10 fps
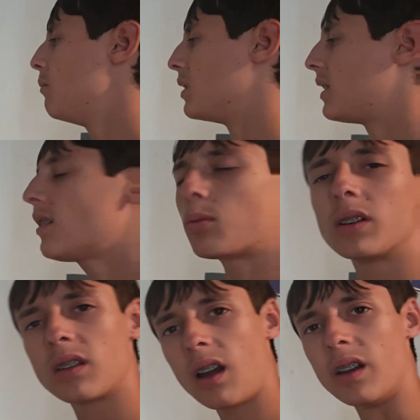But this
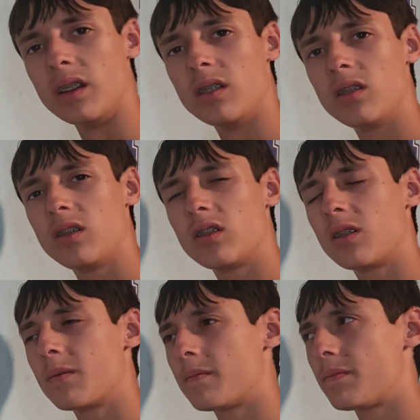one
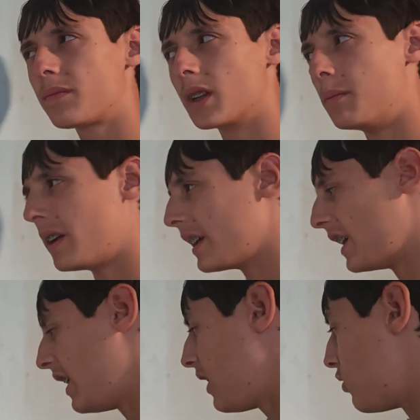does. But I
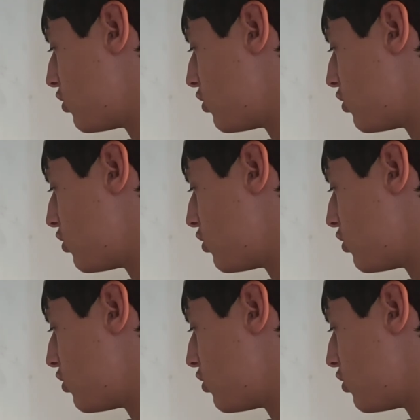can't